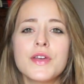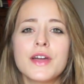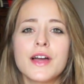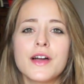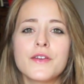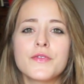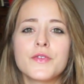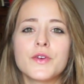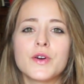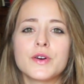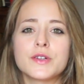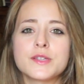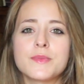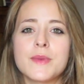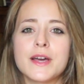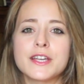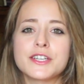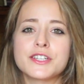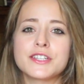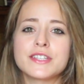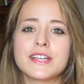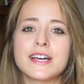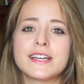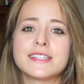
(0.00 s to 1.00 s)
thing I forgot to
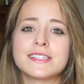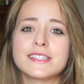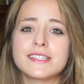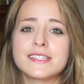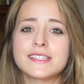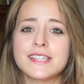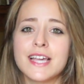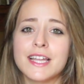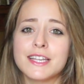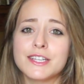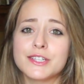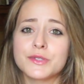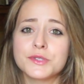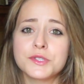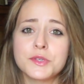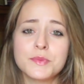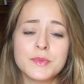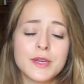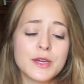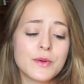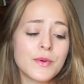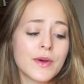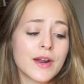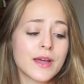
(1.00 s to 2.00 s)
mention that is essential
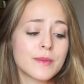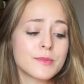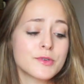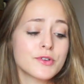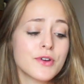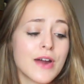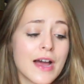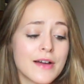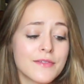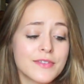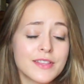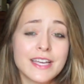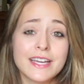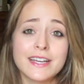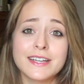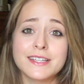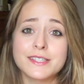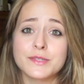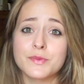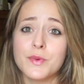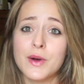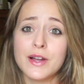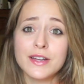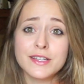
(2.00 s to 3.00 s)
to me when I'm travelling
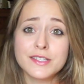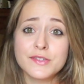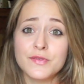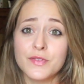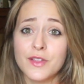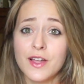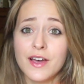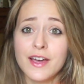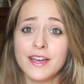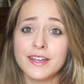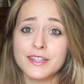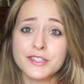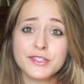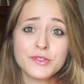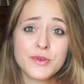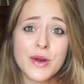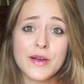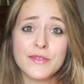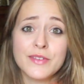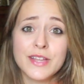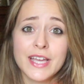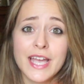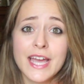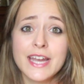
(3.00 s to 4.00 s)
as well as flying, just
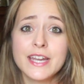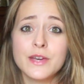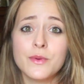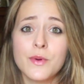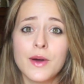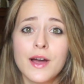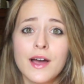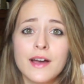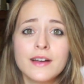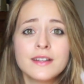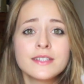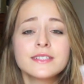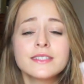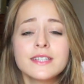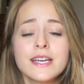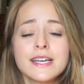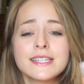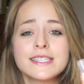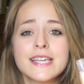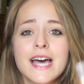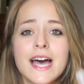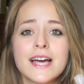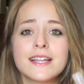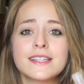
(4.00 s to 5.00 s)
travelling anywhere,
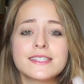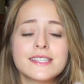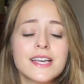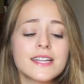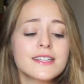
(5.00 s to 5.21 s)
is hand